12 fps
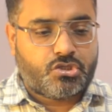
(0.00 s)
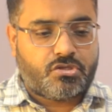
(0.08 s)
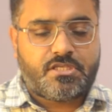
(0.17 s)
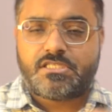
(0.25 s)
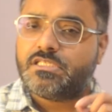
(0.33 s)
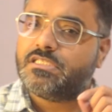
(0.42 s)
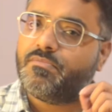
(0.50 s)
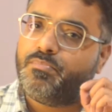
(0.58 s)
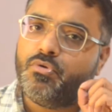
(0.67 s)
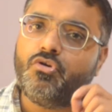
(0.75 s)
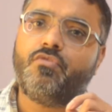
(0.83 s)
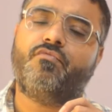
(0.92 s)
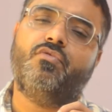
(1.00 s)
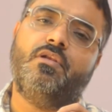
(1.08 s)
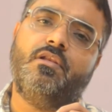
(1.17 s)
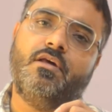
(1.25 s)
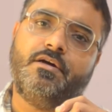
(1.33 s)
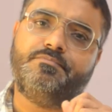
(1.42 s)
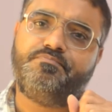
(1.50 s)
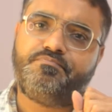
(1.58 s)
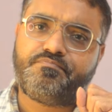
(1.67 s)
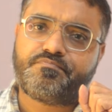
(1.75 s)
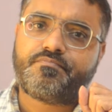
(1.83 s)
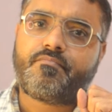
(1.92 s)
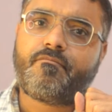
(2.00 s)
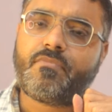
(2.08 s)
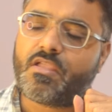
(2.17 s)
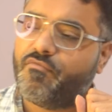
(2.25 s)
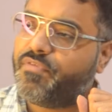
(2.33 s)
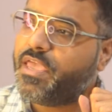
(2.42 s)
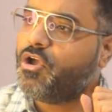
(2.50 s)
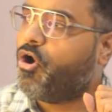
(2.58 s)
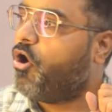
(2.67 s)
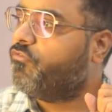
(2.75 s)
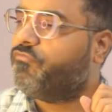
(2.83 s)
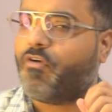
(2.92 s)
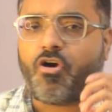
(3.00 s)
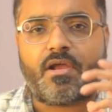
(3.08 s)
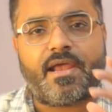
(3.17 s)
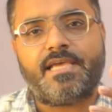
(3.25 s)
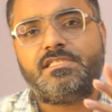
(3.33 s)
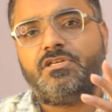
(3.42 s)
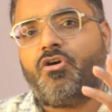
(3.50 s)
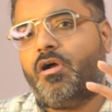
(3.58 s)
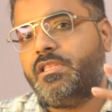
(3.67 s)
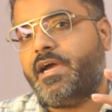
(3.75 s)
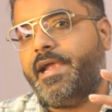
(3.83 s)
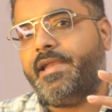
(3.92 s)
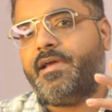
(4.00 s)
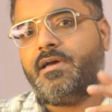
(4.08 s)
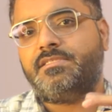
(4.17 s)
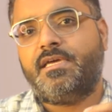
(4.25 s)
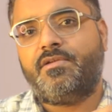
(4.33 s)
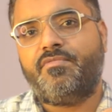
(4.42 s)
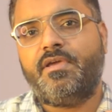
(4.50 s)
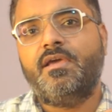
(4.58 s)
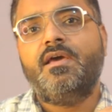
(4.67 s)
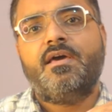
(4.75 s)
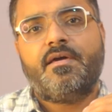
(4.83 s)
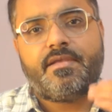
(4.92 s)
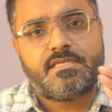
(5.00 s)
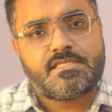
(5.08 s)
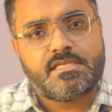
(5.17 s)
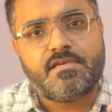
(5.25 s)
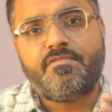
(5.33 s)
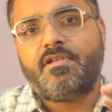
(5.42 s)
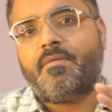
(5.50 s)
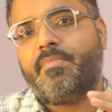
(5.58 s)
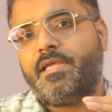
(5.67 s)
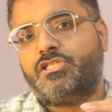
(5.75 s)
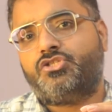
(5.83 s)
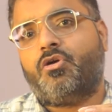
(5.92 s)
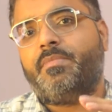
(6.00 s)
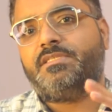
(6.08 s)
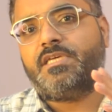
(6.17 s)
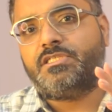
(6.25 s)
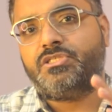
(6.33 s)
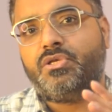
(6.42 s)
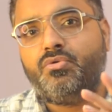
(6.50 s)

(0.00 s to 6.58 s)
So this is a beautiful way of organizing all the ideas that we receive in a brainstorming session